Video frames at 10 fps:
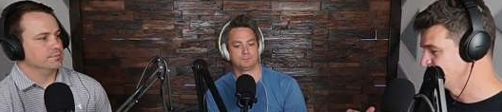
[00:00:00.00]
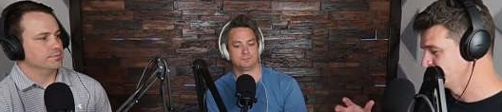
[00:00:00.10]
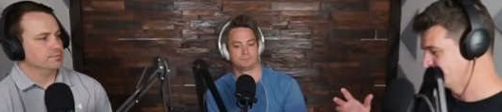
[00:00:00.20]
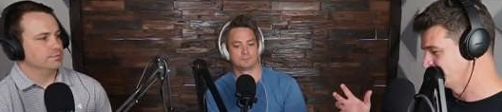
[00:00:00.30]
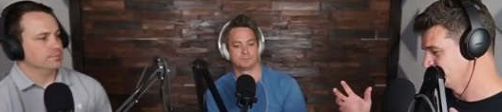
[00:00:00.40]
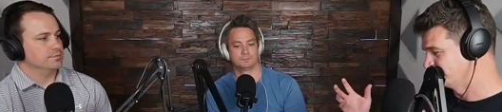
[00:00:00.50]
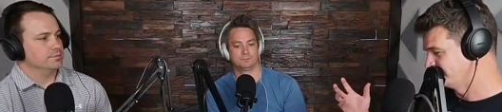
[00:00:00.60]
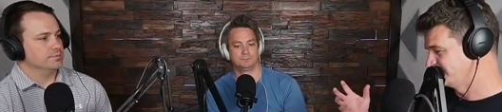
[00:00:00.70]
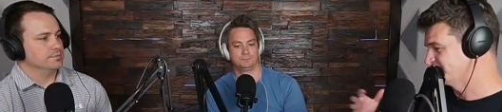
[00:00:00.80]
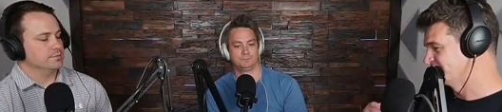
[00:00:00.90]
Speaker 1: and you get all of
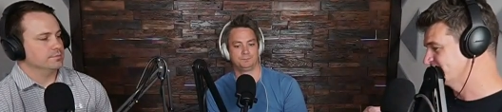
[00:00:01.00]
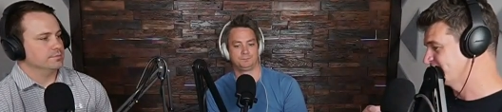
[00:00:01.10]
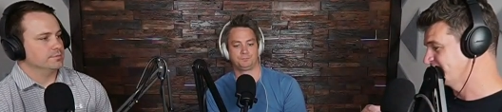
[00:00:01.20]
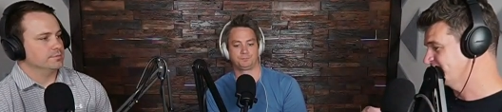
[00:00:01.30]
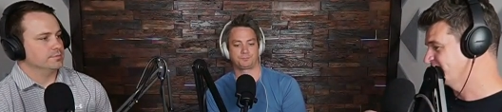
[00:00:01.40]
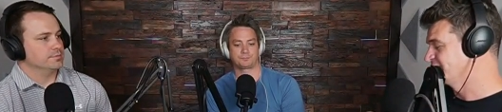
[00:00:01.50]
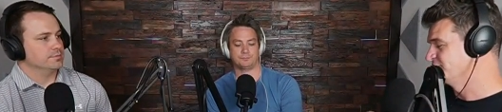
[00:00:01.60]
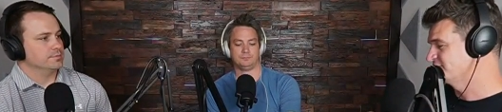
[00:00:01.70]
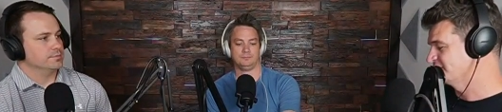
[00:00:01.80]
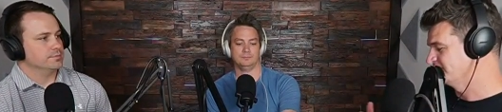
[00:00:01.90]
this insight and you
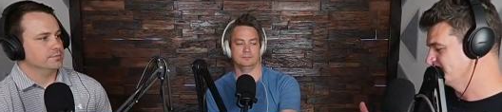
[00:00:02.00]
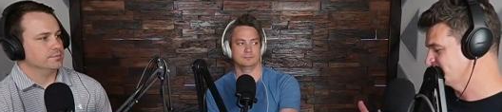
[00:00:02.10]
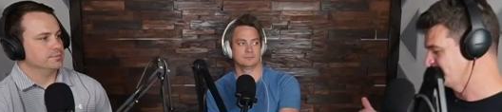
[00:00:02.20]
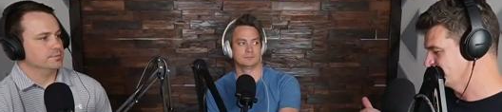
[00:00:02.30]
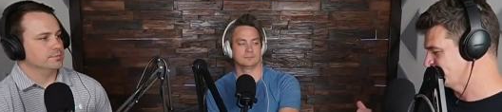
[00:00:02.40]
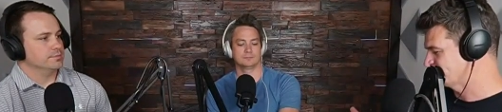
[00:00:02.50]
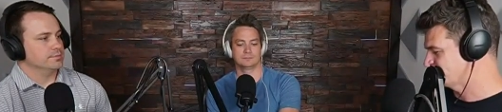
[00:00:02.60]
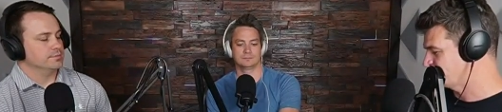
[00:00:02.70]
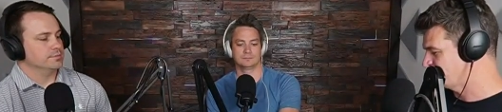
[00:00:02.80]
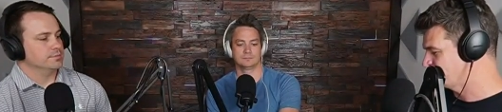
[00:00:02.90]
see sales has a
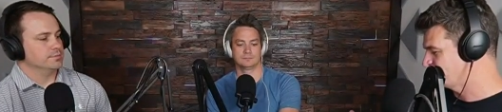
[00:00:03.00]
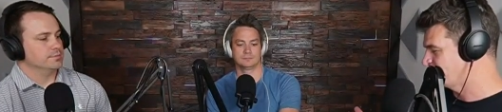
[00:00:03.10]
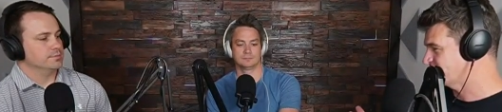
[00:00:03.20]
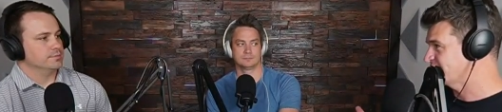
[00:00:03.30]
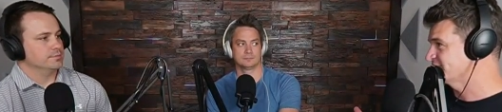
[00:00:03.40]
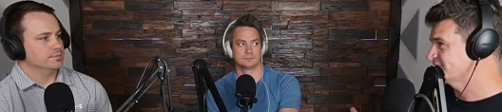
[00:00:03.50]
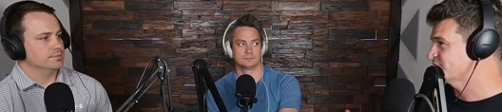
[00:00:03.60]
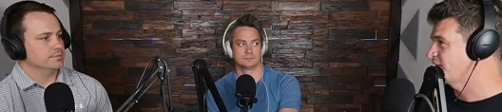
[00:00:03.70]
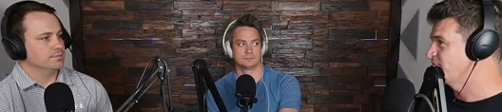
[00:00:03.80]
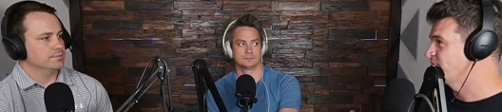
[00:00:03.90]
problem, product has this
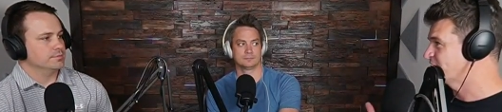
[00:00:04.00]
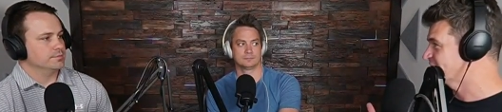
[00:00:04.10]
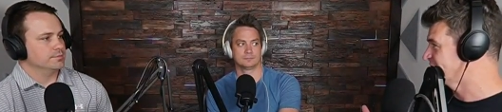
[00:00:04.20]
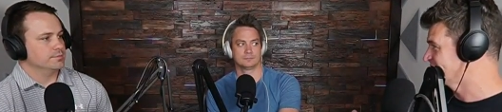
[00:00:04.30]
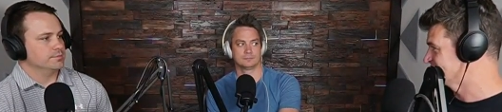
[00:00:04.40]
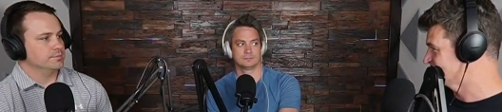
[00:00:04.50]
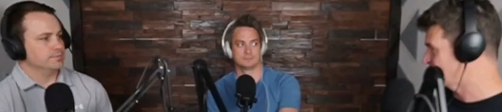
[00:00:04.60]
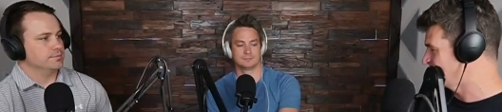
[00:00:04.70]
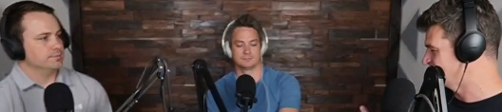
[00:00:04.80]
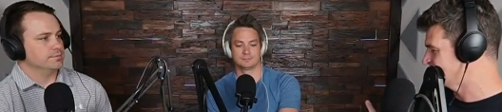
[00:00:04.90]
problem, marketing has this
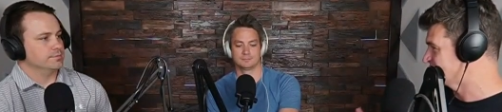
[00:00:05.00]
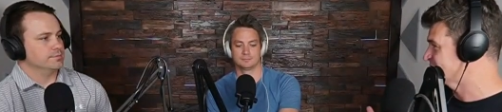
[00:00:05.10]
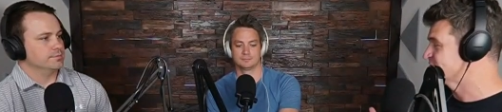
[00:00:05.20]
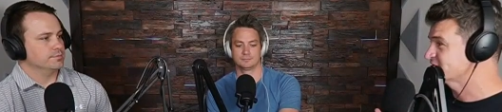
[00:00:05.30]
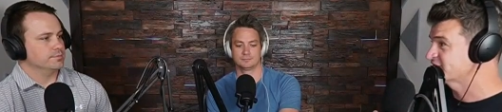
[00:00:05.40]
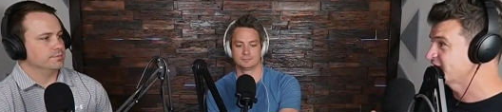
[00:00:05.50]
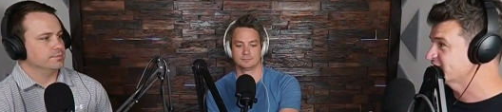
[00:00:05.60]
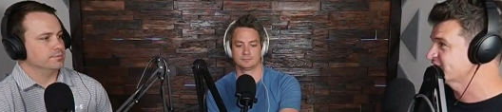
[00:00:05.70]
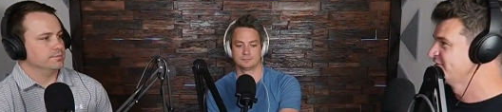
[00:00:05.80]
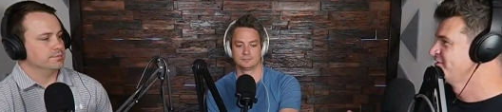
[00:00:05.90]
problem, customer
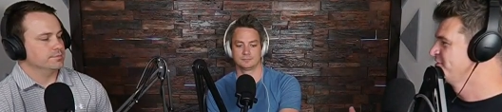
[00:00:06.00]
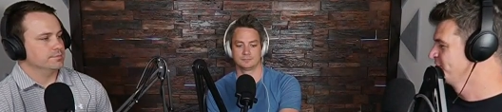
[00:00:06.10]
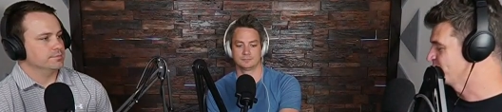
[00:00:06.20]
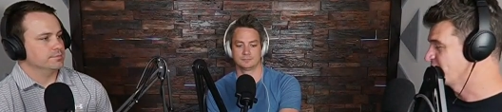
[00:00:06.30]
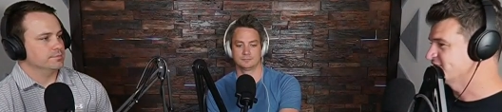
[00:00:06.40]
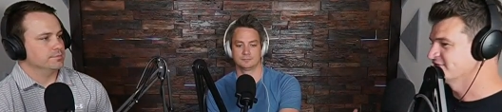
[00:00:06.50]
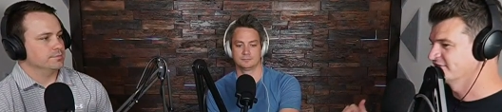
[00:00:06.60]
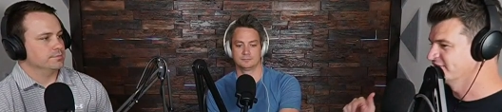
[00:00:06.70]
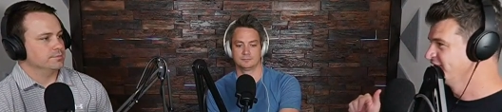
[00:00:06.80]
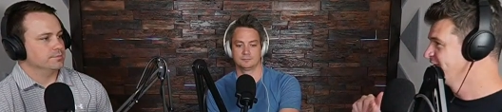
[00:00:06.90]
success,
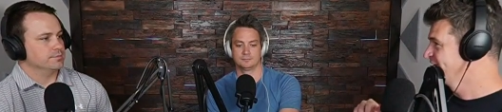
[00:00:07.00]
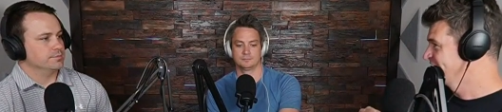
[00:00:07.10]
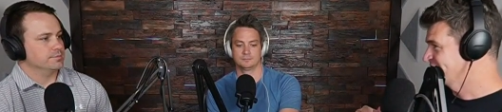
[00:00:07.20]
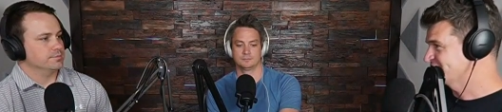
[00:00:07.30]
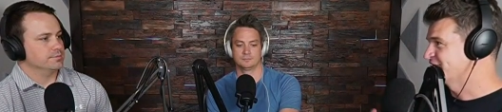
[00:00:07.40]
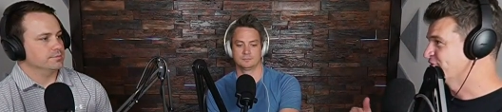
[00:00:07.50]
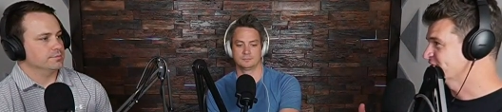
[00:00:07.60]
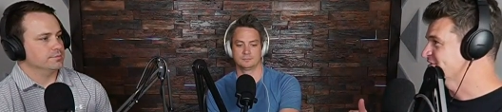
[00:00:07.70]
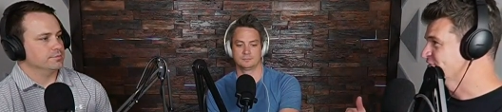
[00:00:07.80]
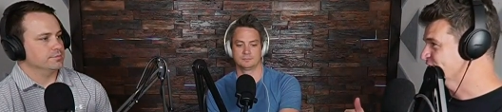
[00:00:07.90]
pricing, et cetera, et
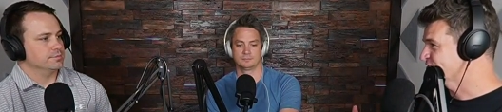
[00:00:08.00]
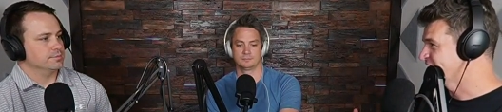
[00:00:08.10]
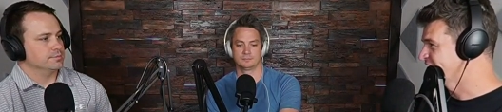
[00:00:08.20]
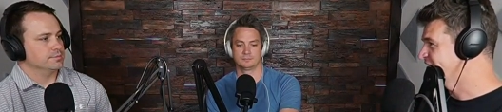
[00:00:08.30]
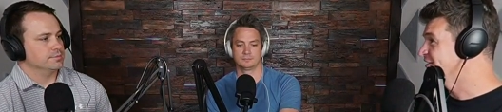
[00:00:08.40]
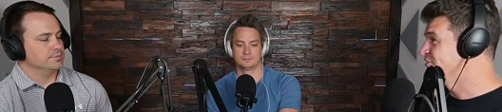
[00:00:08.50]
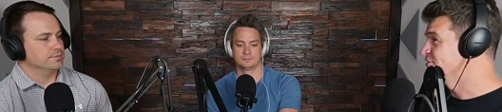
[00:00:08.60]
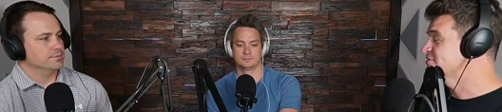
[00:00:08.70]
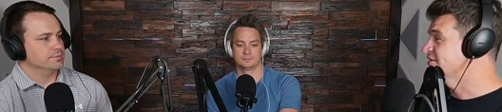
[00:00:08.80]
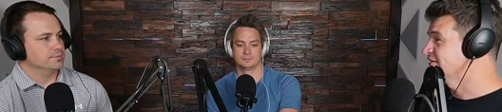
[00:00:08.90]
cetera, et cetera, and
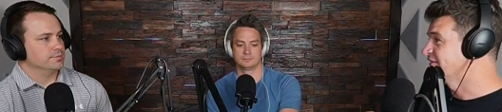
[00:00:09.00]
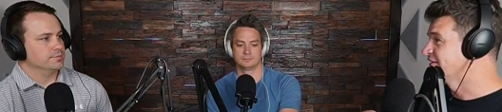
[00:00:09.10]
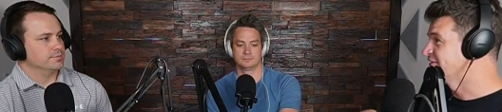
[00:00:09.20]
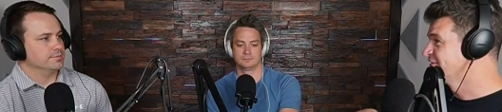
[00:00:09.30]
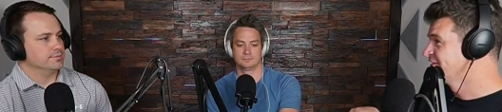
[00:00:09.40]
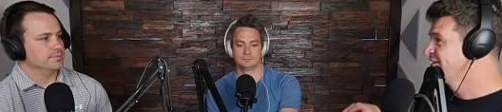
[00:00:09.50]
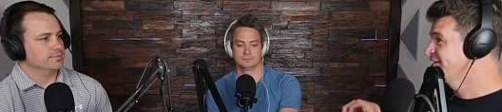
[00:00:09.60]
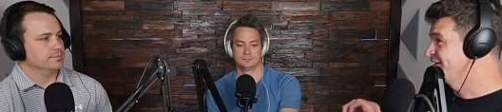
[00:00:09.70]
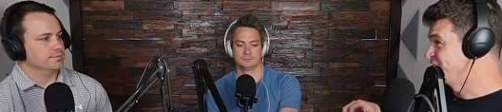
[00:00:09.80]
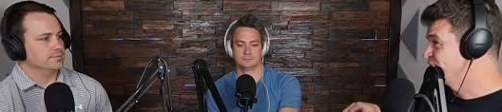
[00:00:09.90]
you're sitting there
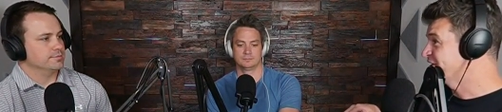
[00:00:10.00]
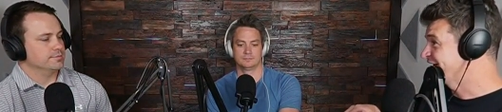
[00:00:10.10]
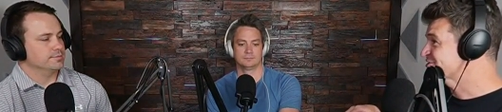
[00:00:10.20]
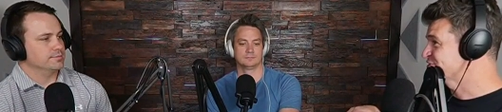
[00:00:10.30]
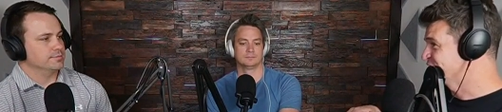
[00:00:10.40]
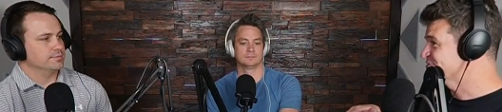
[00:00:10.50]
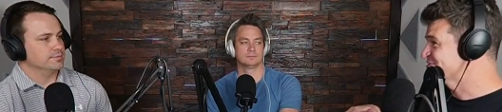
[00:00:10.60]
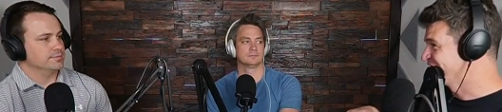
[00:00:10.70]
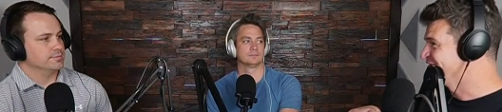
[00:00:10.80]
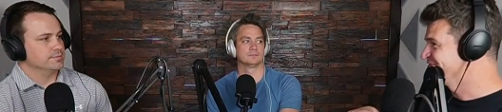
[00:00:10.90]
and you can actually go
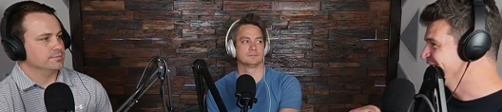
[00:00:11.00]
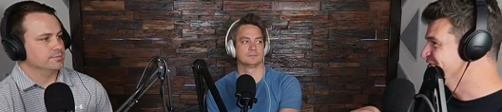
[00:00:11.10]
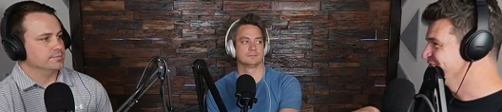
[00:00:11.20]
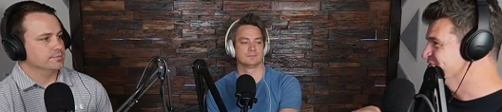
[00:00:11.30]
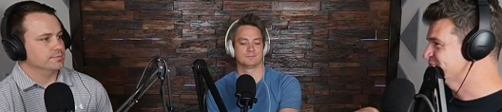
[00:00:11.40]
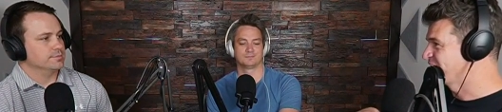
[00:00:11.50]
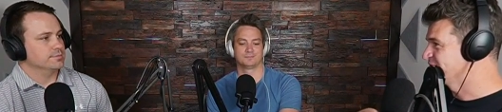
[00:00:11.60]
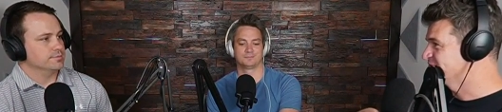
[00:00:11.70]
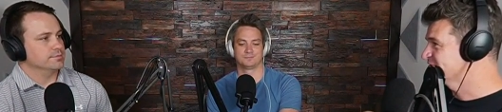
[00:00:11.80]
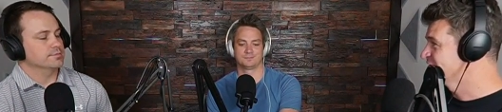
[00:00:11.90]
solve all of those
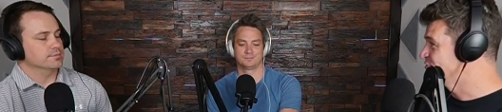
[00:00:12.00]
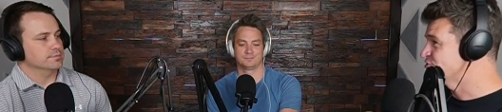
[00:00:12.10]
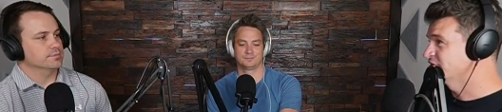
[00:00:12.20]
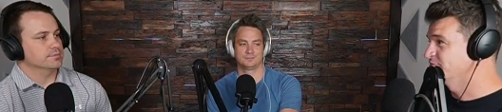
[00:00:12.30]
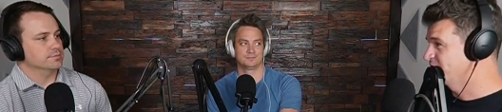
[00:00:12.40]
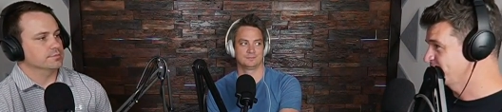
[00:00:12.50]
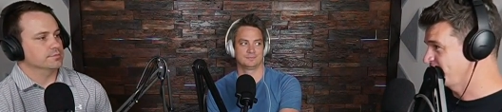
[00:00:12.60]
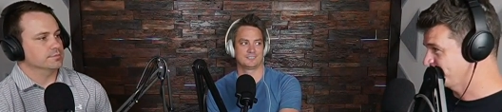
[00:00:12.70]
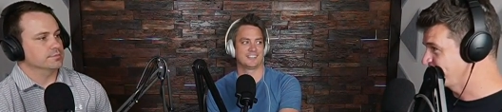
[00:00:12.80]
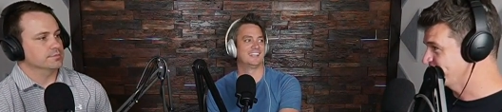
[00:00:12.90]
problems, you shouldn't be a
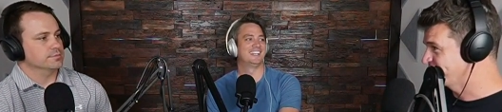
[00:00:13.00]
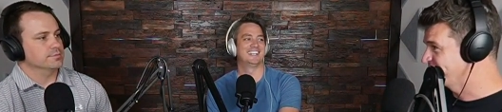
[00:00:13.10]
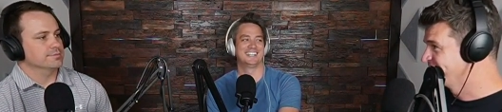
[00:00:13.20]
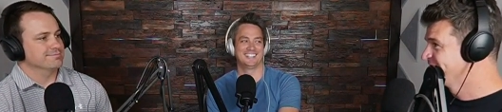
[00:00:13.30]
product marketer.